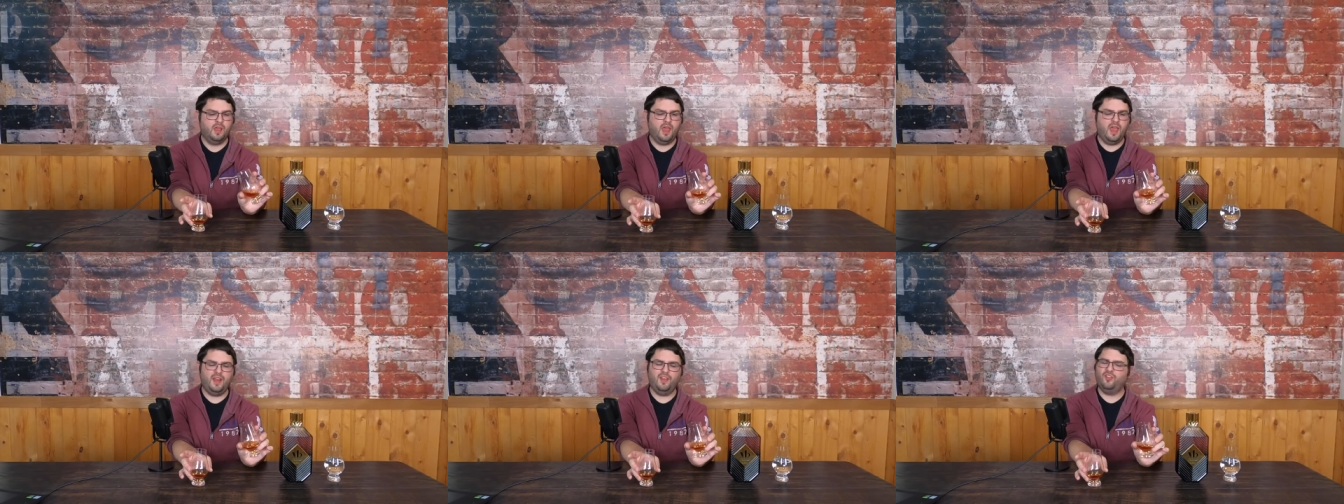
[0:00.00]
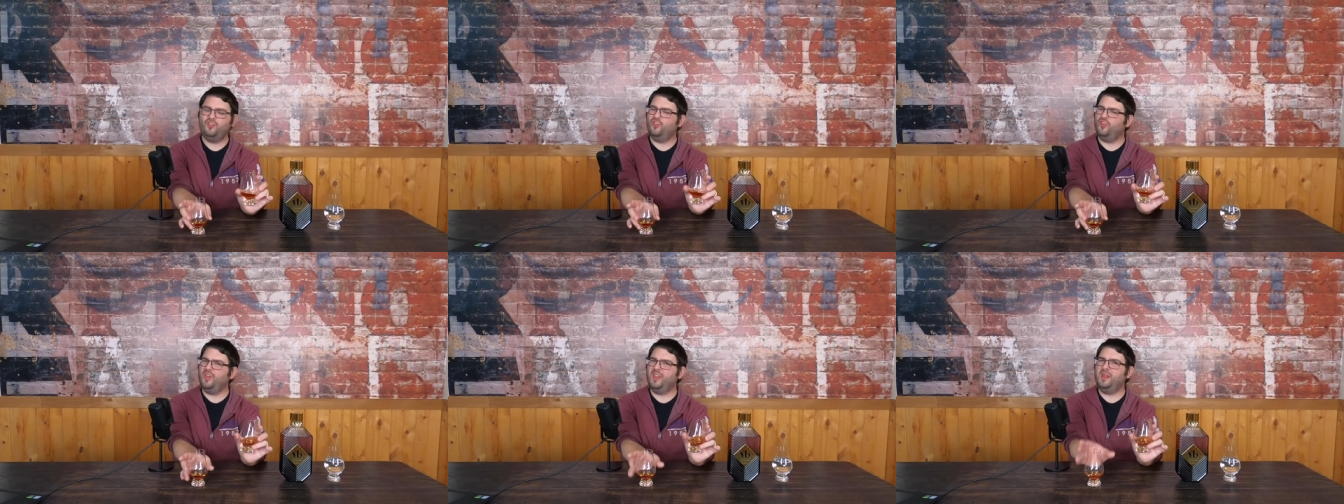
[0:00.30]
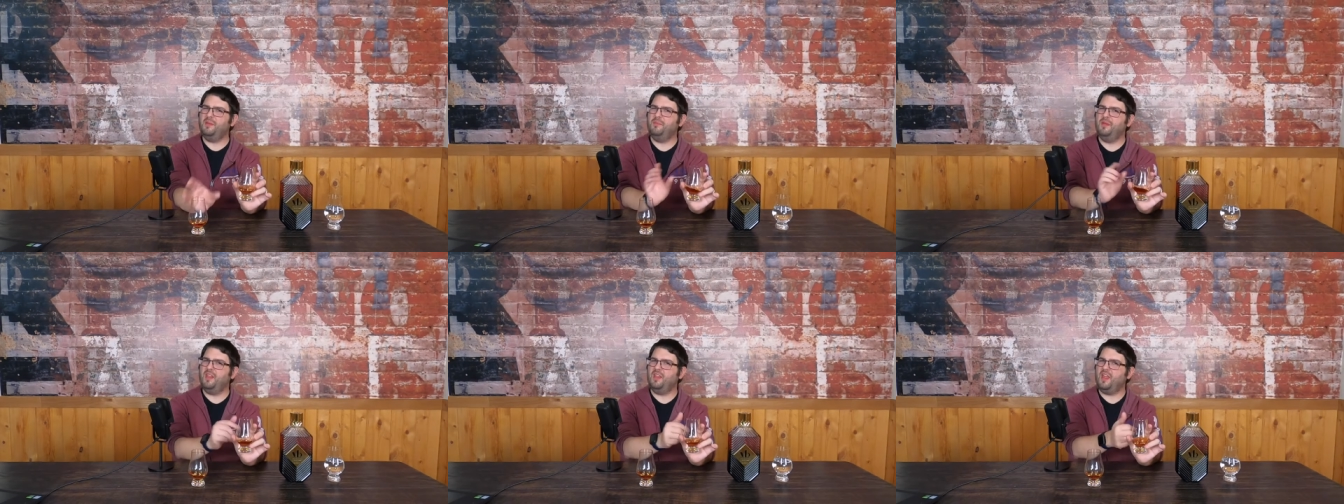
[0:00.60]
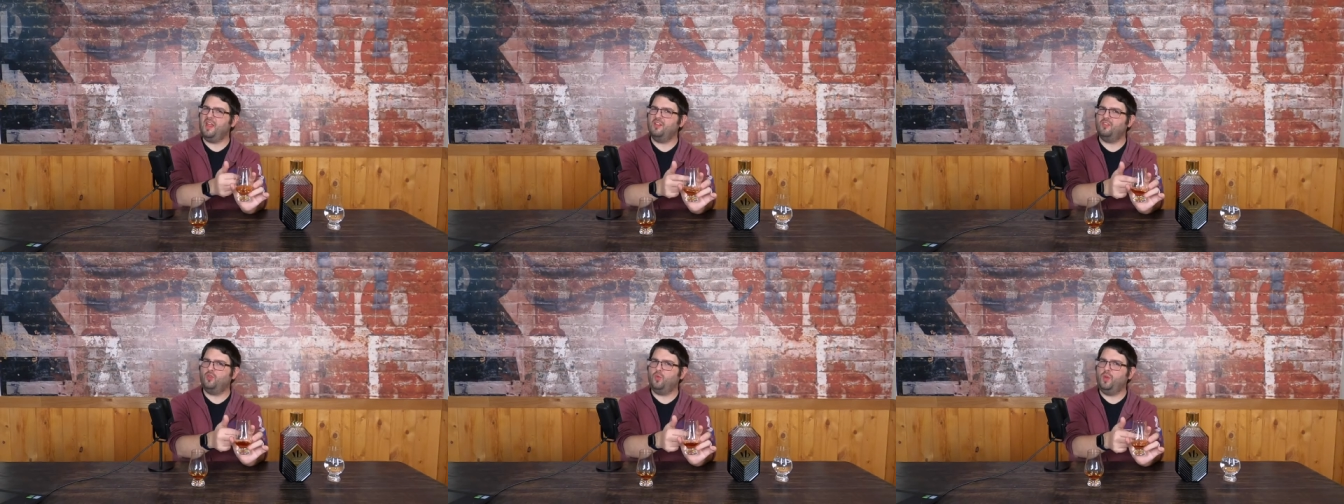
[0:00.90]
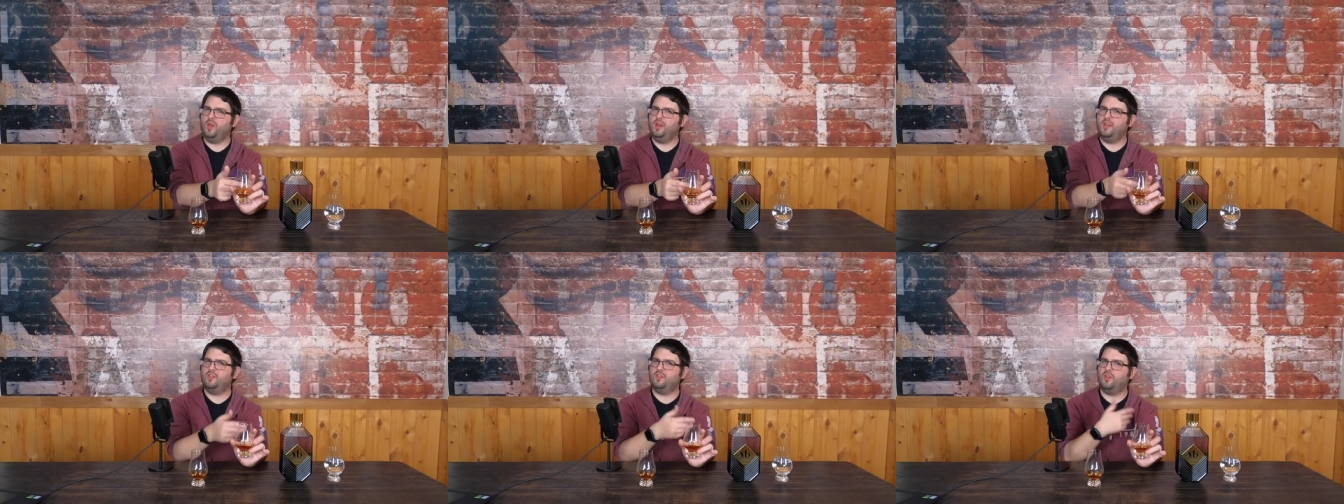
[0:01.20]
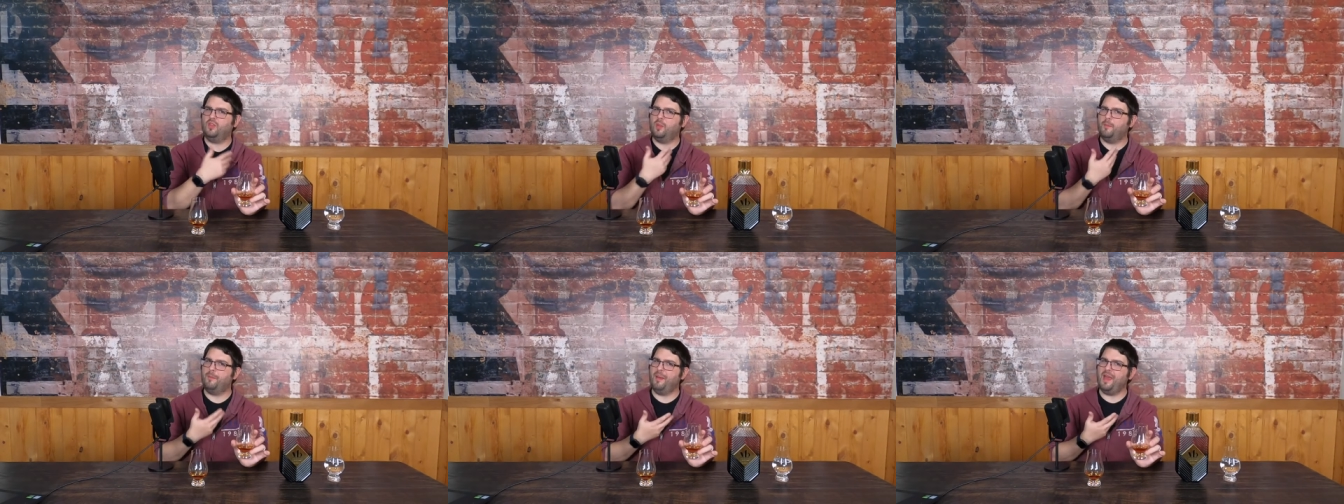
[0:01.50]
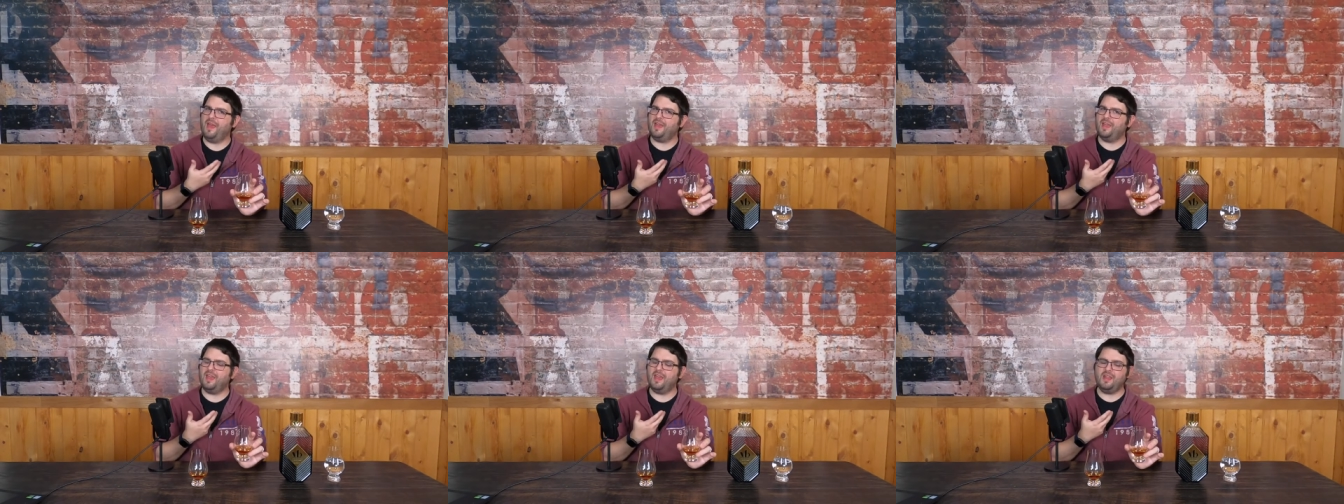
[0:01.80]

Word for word: And you still get a bit of that sweetness on the back